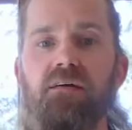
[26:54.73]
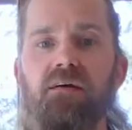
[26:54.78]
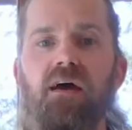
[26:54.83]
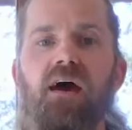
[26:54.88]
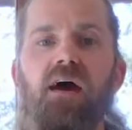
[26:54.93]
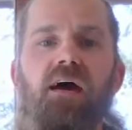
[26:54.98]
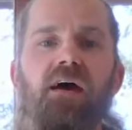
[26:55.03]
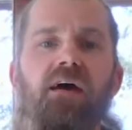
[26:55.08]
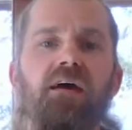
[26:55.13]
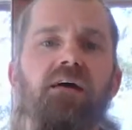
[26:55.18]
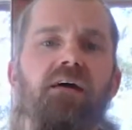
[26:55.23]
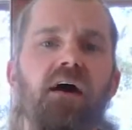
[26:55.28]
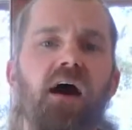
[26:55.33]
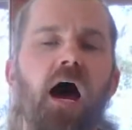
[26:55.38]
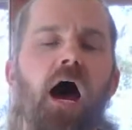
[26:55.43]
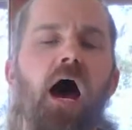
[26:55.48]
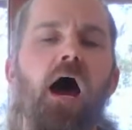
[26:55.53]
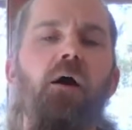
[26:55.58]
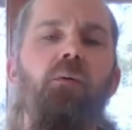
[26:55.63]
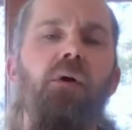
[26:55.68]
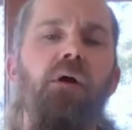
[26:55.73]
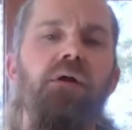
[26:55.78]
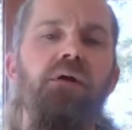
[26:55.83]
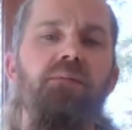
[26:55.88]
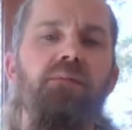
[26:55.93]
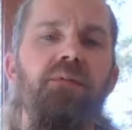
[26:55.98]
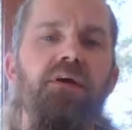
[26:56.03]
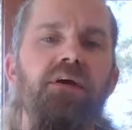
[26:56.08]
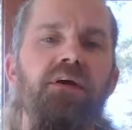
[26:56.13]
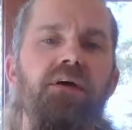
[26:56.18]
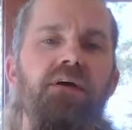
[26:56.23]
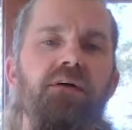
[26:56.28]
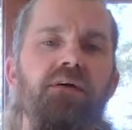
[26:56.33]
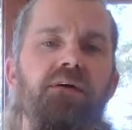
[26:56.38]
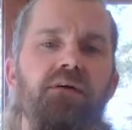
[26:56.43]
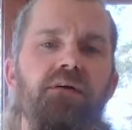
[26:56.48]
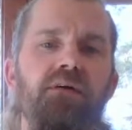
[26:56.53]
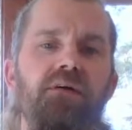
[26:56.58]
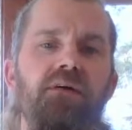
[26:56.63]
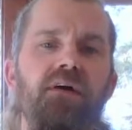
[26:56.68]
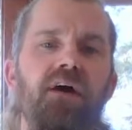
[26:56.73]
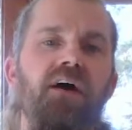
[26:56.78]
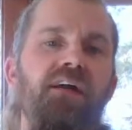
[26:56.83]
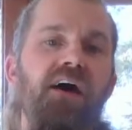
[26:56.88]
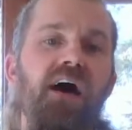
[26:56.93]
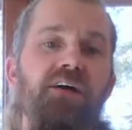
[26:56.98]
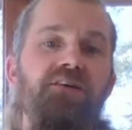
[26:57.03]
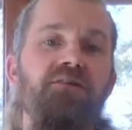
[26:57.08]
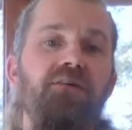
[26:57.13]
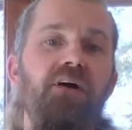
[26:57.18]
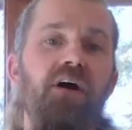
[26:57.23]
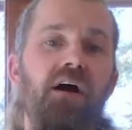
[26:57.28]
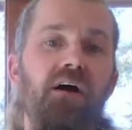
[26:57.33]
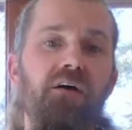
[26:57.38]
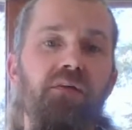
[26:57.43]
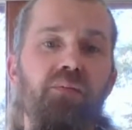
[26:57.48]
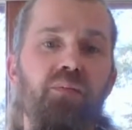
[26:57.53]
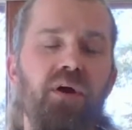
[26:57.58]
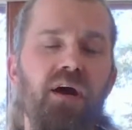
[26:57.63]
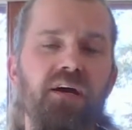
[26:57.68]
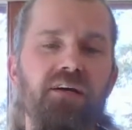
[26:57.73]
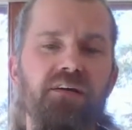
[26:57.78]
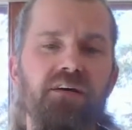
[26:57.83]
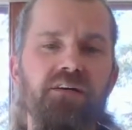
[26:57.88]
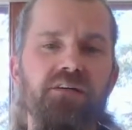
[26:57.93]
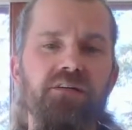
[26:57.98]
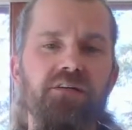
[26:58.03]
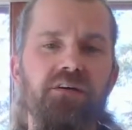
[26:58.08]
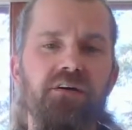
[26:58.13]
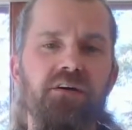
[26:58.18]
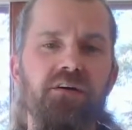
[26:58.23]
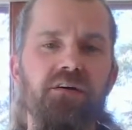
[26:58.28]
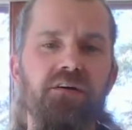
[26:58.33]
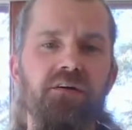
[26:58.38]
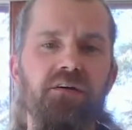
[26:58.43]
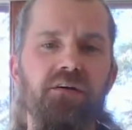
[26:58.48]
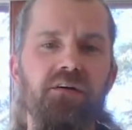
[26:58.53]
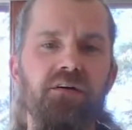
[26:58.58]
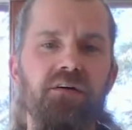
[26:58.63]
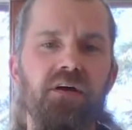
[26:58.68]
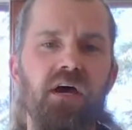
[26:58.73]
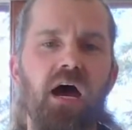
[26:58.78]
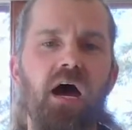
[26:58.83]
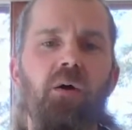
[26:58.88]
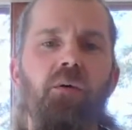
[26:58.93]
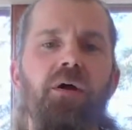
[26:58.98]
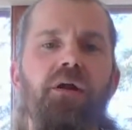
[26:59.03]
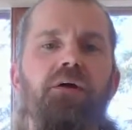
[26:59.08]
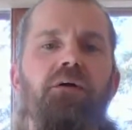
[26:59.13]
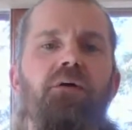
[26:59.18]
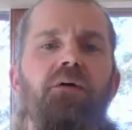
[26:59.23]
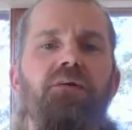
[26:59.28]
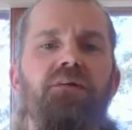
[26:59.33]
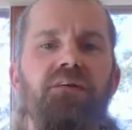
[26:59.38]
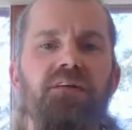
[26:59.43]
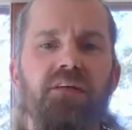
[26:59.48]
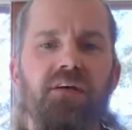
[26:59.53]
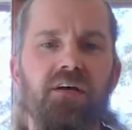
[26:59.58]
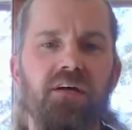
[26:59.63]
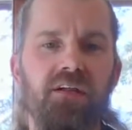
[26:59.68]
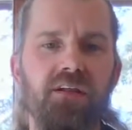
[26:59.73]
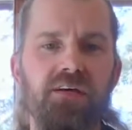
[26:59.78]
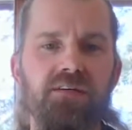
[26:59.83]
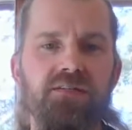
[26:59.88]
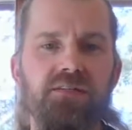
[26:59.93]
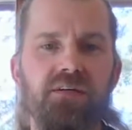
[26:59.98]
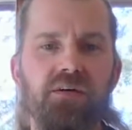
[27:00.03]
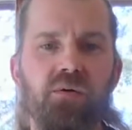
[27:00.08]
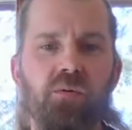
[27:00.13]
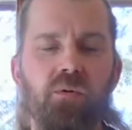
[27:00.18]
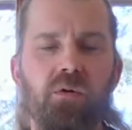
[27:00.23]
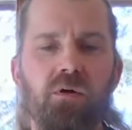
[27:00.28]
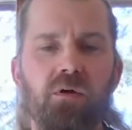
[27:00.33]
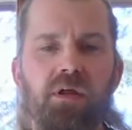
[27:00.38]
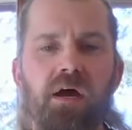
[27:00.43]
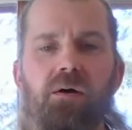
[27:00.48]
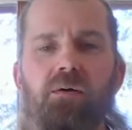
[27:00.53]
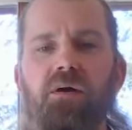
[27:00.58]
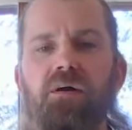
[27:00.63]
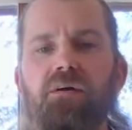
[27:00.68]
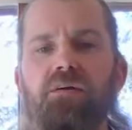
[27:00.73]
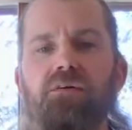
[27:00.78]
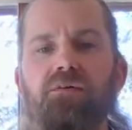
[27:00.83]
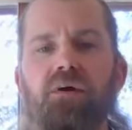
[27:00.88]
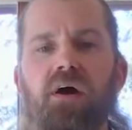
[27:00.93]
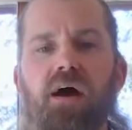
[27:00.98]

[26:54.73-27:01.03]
hey, I want to be a natural health practitioner. I want to go into the holistic world. I want to do